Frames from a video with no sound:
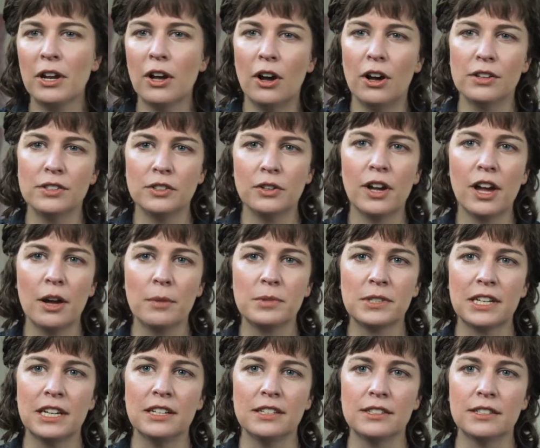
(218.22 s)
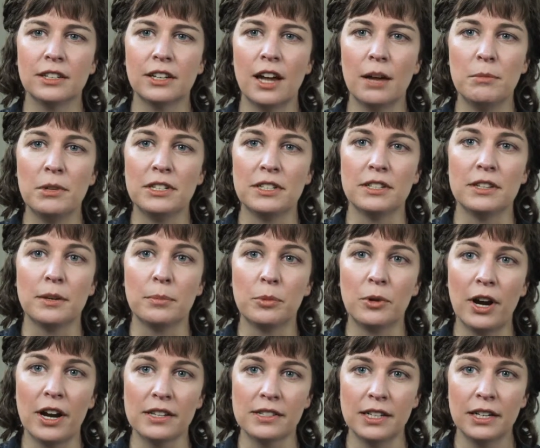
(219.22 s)
also helps kids to come into the
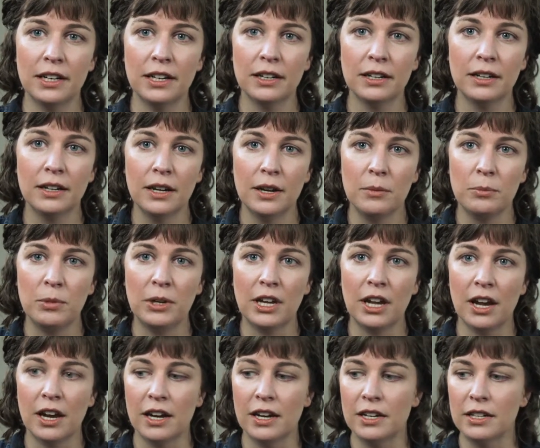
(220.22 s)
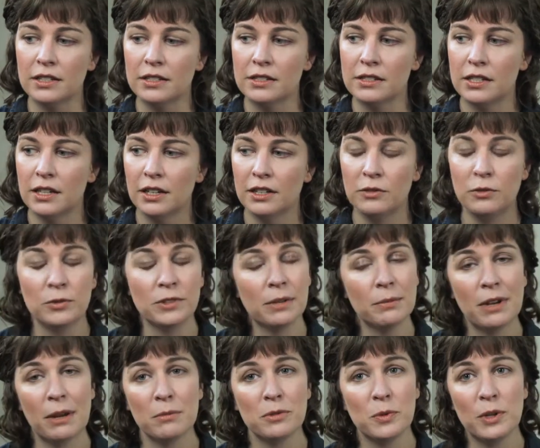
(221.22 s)
present because
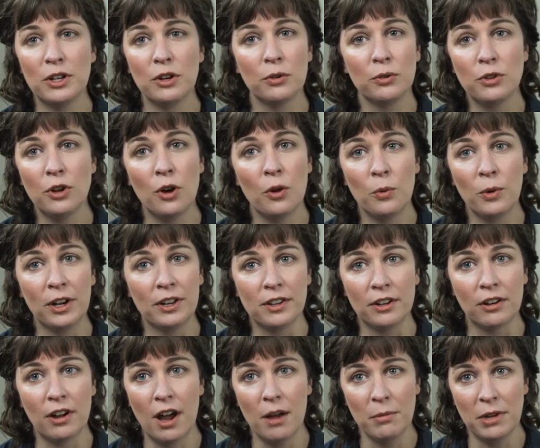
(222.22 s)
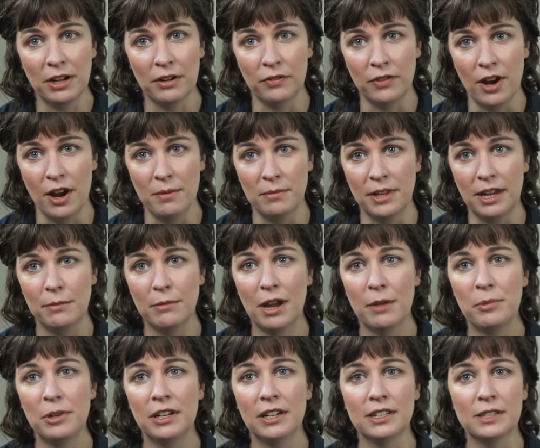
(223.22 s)
sometimes we don't know where they're coming from. They might
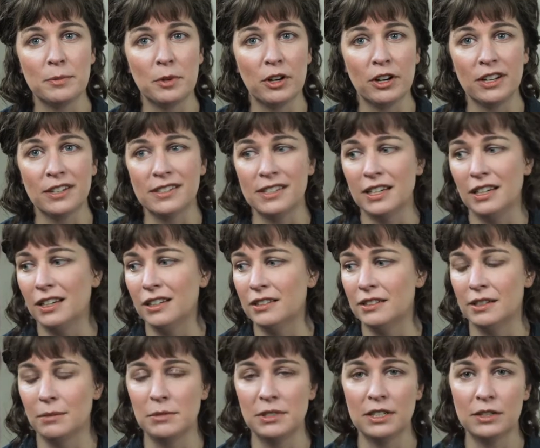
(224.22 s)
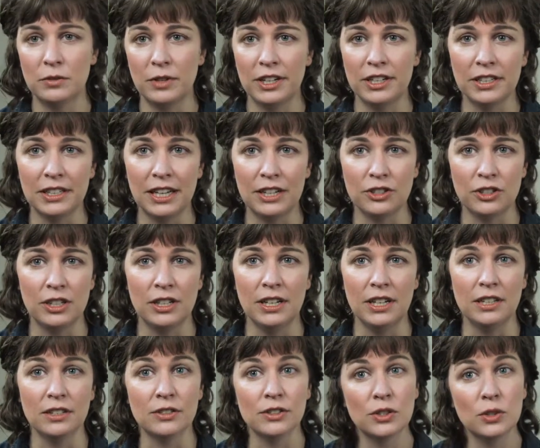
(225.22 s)
be experiencing some dysregulation
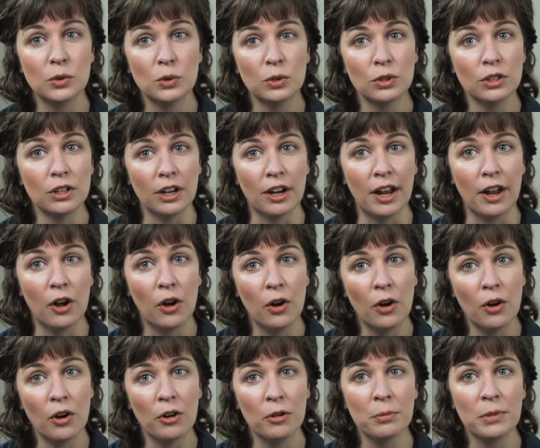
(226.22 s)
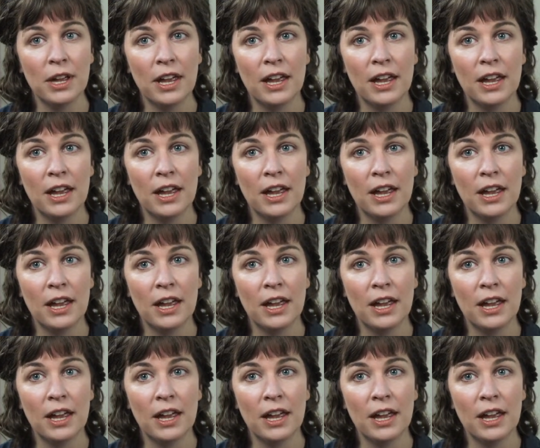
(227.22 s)
in school or at home,